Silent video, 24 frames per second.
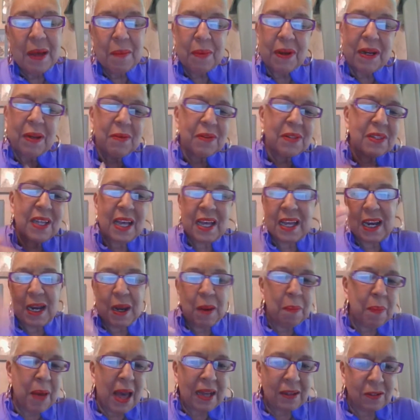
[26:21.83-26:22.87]
But he was saying it
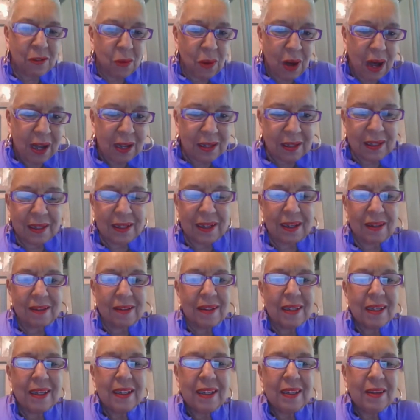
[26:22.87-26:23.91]
in patois, you know,
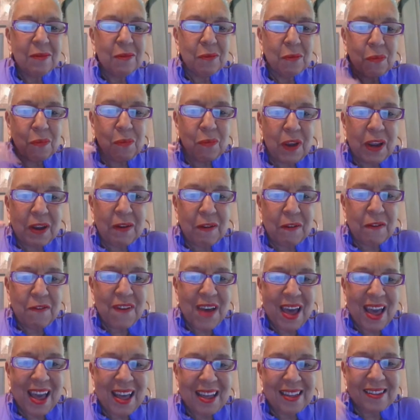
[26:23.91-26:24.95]
very
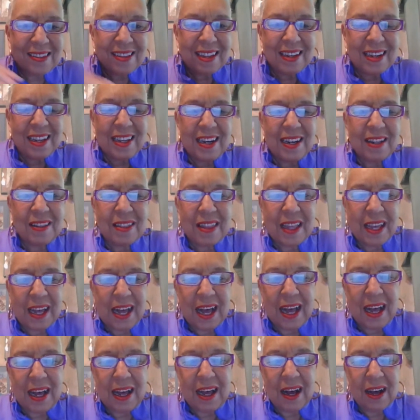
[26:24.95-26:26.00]
fast. And he didn't
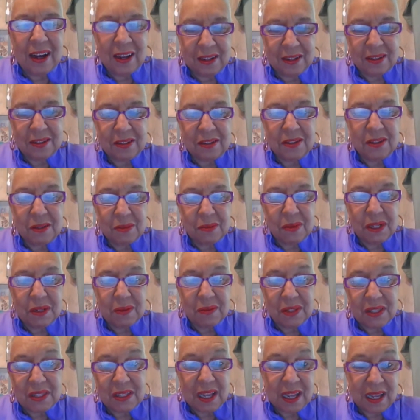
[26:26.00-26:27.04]
think I understood what he
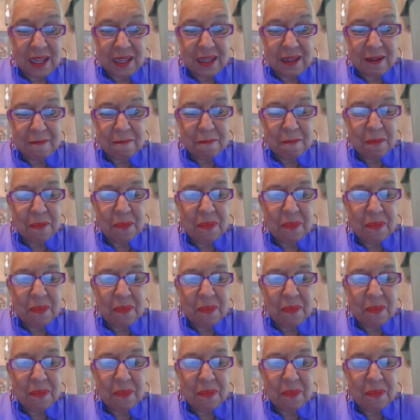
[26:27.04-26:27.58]
was saying.